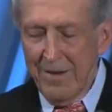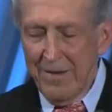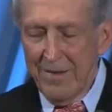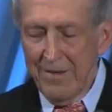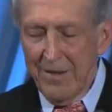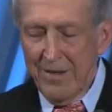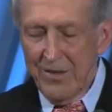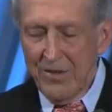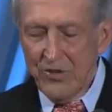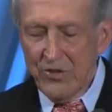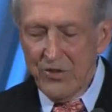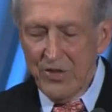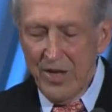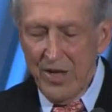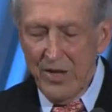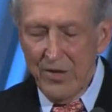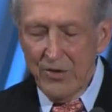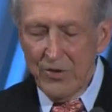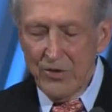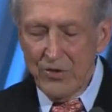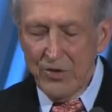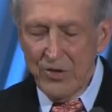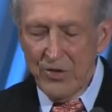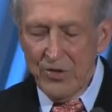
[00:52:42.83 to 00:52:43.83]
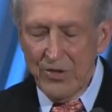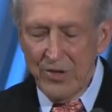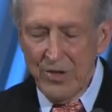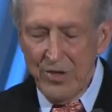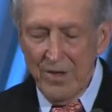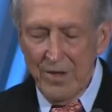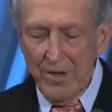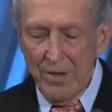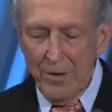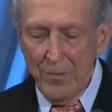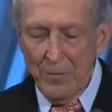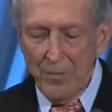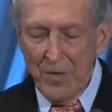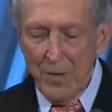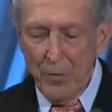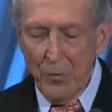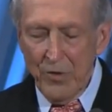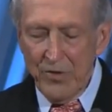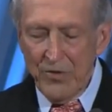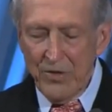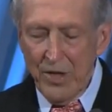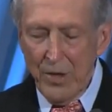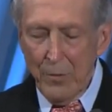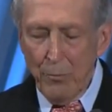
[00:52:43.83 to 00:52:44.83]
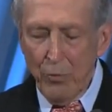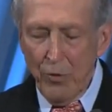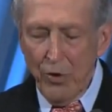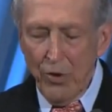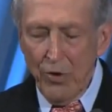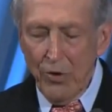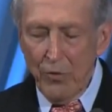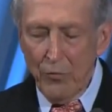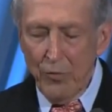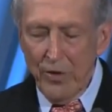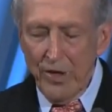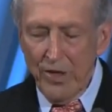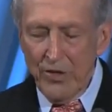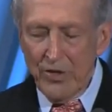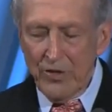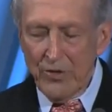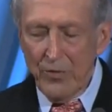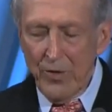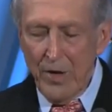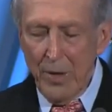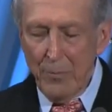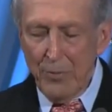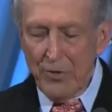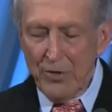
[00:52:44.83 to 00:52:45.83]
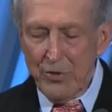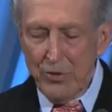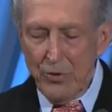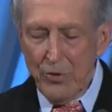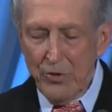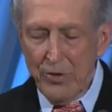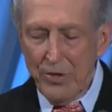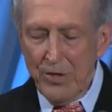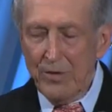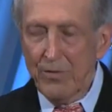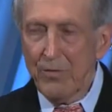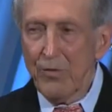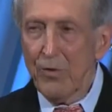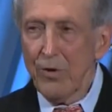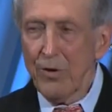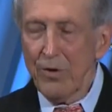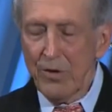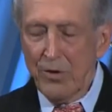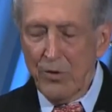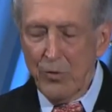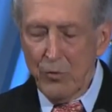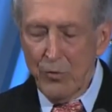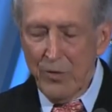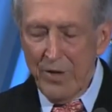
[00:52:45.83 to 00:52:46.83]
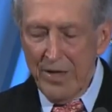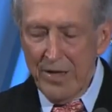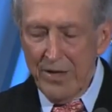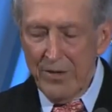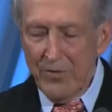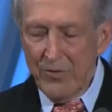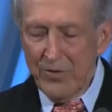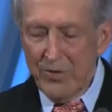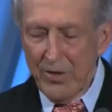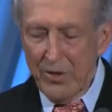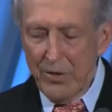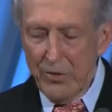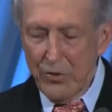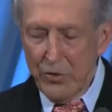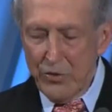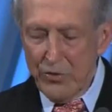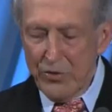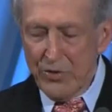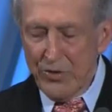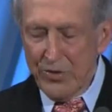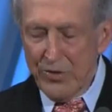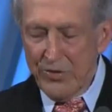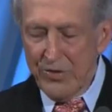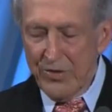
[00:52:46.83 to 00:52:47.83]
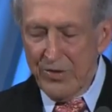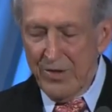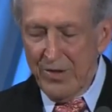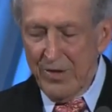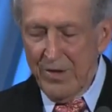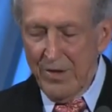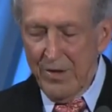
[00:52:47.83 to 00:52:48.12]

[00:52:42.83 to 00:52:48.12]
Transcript: These challenges present a broad range of opportunity for creative solutions